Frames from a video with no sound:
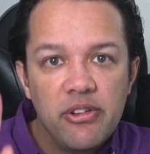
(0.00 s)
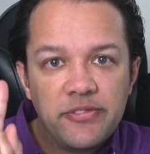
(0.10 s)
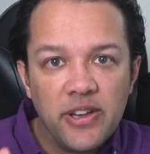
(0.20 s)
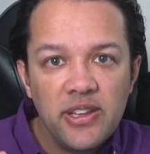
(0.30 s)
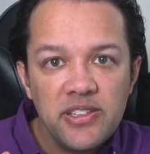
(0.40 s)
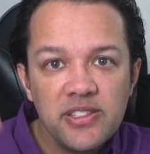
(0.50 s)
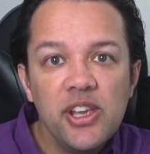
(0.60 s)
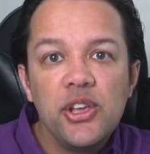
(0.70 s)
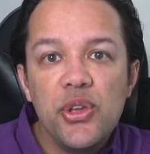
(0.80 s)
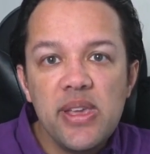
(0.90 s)
First,
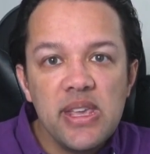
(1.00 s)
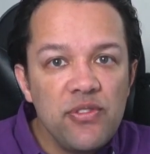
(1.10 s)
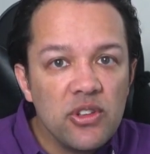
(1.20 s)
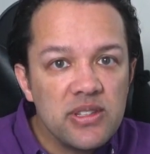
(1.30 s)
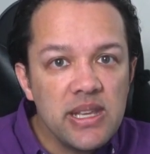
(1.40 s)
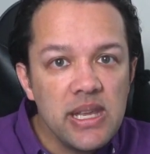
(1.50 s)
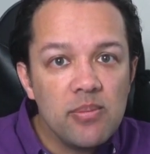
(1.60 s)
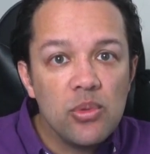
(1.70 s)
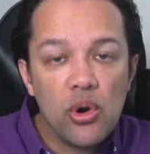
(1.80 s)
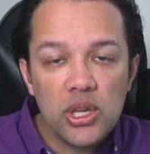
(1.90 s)
you can give your
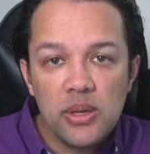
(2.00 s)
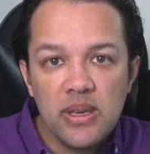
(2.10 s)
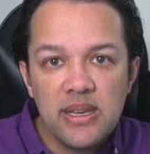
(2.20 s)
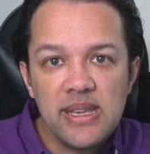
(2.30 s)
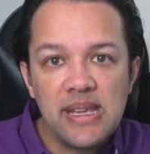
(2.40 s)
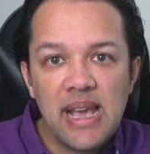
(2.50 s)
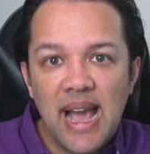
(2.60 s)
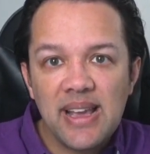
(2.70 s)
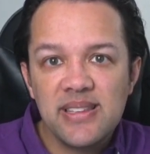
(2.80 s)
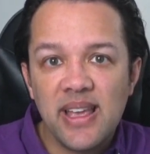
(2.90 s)
team or community
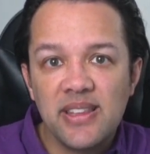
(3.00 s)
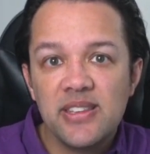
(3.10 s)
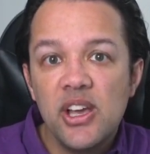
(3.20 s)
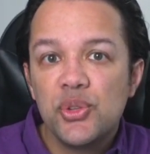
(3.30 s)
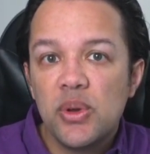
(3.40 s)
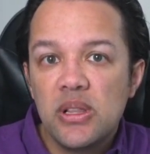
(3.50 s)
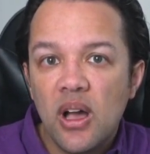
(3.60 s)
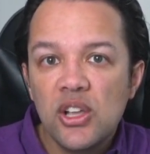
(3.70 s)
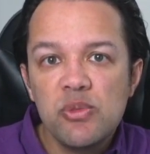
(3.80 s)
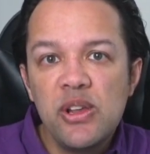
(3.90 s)
access to a
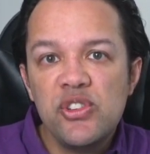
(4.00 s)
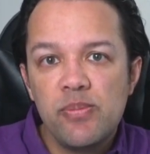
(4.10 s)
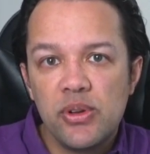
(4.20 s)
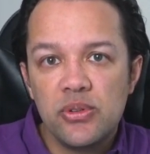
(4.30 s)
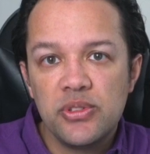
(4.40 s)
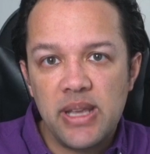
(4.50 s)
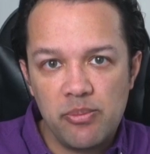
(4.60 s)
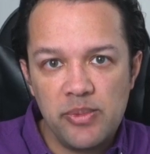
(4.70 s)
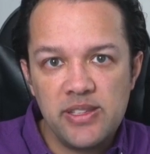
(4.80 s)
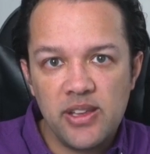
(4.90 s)
larger range of models
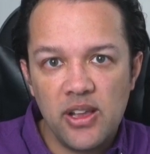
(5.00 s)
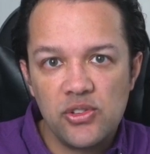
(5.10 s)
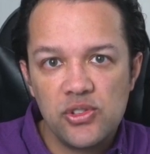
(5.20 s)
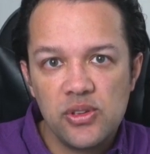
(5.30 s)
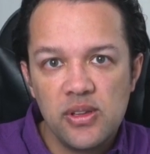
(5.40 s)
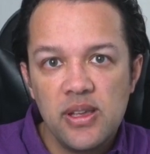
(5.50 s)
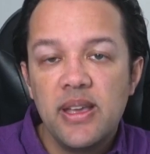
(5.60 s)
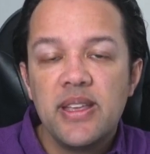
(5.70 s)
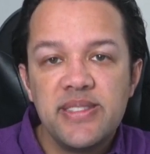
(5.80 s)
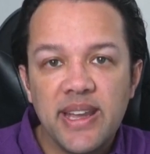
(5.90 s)
and research.
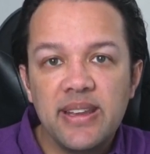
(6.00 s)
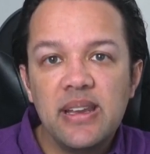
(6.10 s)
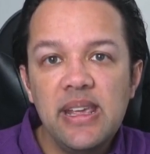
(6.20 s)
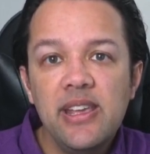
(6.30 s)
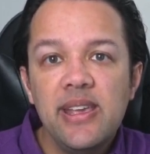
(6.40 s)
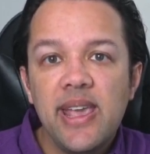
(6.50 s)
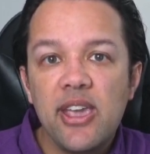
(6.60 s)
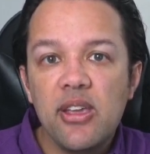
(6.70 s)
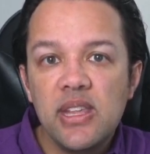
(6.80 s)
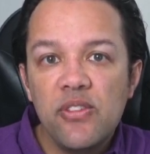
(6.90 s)
Secondly, it
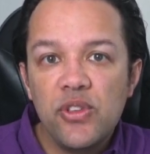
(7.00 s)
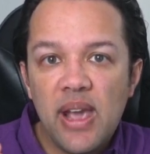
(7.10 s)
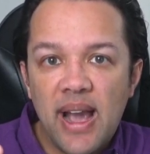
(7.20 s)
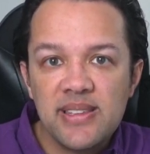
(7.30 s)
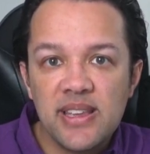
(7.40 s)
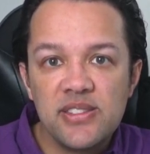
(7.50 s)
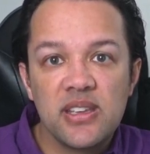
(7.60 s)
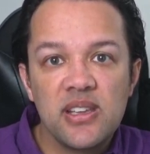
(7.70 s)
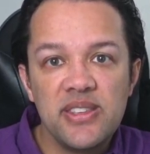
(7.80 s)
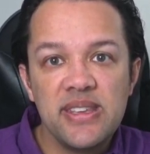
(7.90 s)
could give you access to
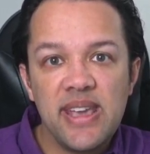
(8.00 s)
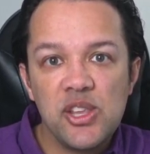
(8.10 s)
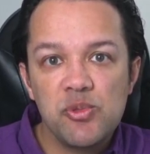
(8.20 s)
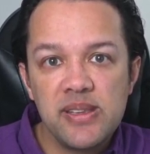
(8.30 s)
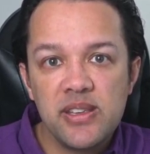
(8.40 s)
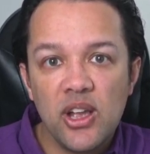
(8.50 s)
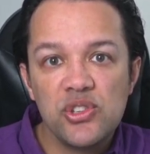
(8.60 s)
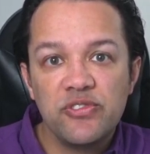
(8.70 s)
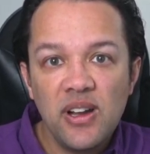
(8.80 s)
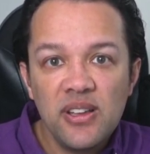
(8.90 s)
cutting edge research
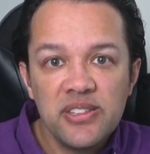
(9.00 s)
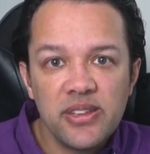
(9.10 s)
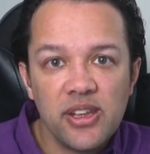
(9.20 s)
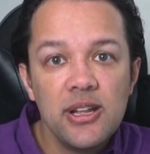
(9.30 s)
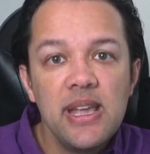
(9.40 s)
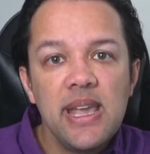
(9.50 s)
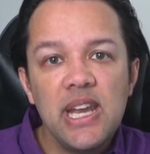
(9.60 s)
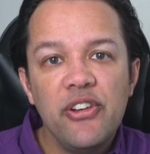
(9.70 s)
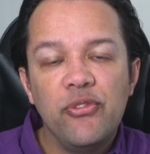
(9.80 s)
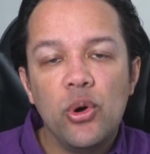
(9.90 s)
faster in
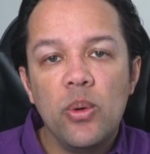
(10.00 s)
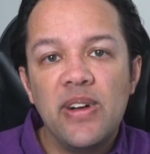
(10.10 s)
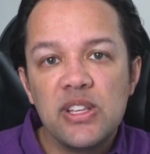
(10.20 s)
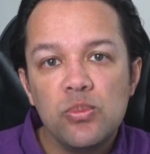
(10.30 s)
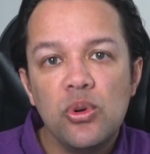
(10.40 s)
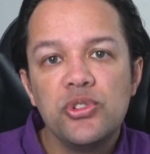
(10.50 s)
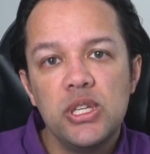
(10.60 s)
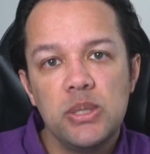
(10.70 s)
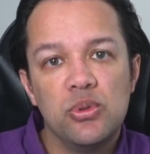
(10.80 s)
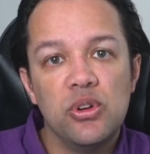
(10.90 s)
a form that's more
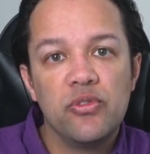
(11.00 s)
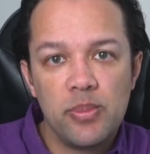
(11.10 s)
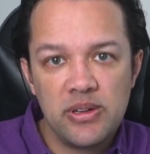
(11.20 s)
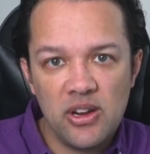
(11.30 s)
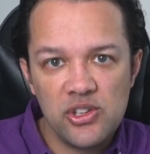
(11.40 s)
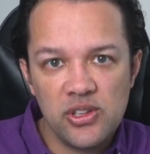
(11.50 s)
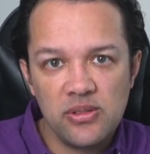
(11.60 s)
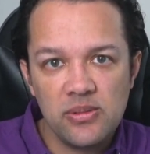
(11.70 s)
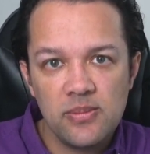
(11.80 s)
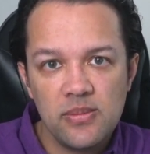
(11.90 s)
suitable for
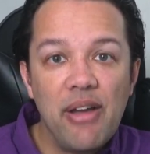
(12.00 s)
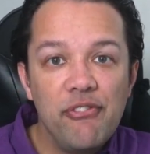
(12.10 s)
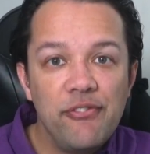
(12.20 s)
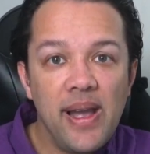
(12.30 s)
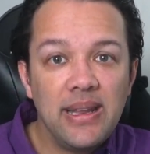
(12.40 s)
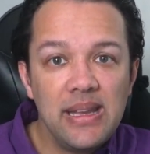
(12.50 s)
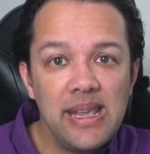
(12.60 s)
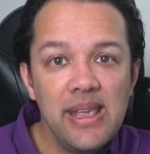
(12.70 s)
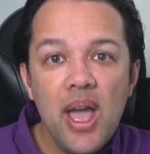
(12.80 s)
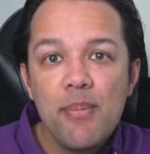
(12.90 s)
production. And
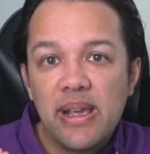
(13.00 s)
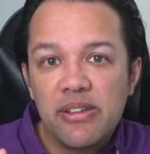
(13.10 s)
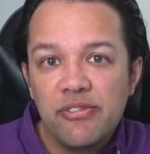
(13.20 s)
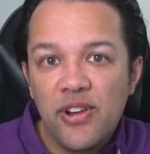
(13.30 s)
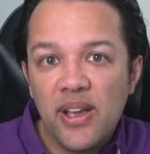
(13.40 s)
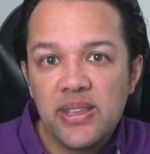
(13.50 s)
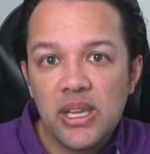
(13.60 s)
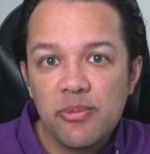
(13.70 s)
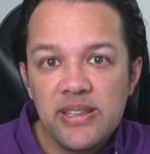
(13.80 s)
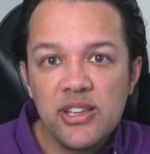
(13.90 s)
finally, by converting a
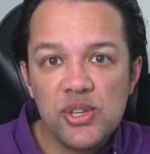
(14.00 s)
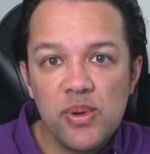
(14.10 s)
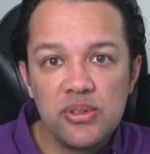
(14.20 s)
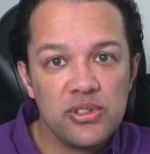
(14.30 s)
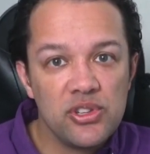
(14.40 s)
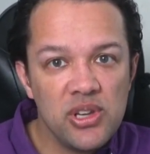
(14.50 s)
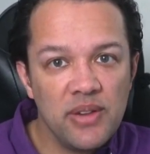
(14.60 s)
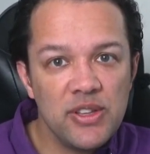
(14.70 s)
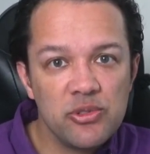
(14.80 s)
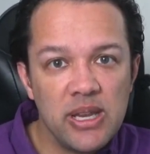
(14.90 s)
research model to
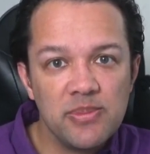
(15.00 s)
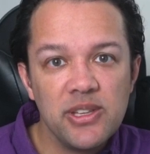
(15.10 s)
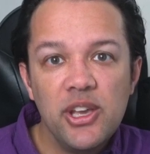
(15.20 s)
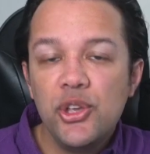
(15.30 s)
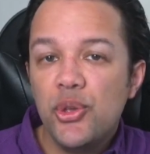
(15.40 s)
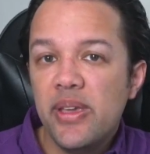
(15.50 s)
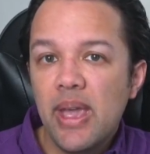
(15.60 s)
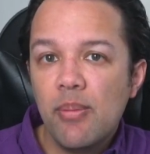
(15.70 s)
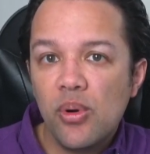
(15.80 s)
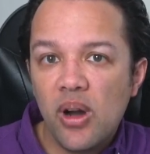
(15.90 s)
JavaScript, you can
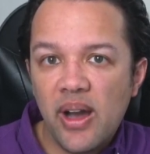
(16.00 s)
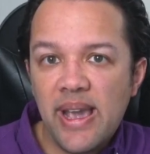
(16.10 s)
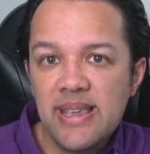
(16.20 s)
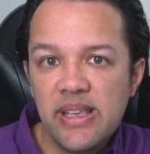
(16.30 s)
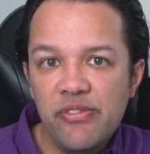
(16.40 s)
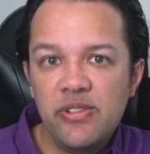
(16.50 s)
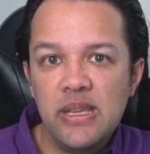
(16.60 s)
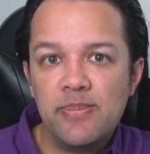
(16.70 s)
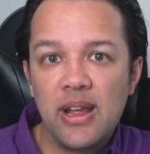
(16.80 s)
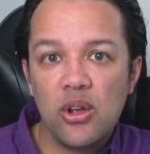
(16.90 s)
get more eyes and
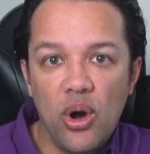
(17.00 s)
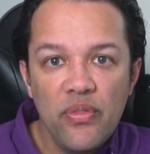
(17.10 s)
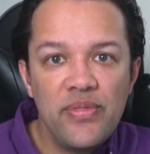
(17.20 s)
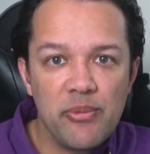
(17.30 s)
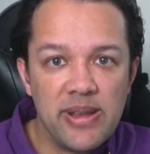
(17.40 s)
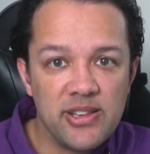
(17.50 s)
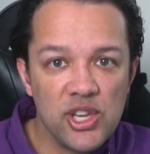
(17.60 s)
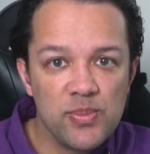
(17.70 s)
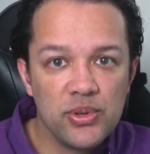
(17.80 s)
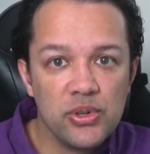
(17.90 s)
feedback on that
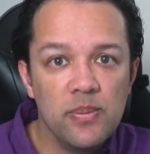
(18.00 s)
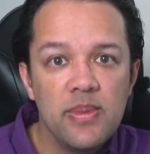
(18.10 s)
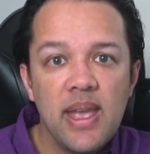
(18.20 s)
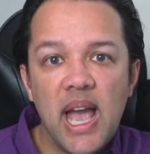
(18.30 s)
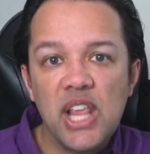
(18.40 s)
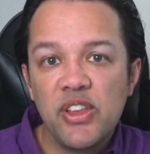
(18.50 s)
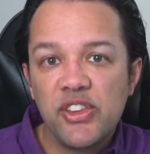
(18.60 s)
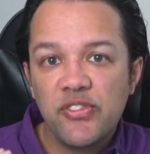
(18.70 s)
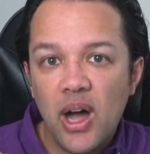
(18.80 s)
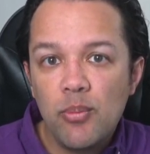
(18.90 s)
research model, as there's
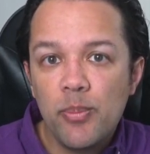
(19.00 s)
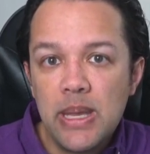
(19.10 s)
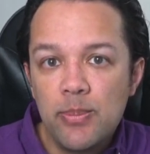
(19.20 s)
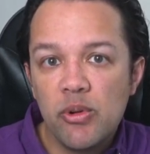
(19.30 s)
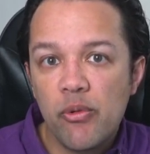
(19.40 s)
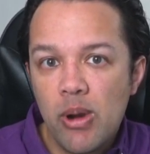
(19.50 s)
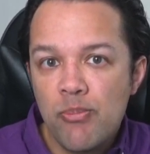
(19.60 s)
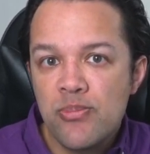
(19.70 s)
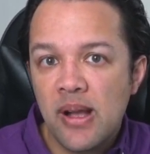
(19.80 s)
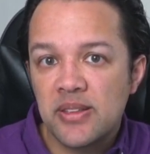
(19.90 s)
far more people with web
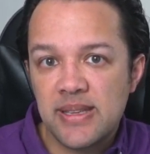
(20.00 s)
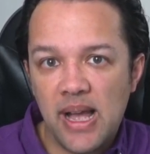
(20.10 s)
browsers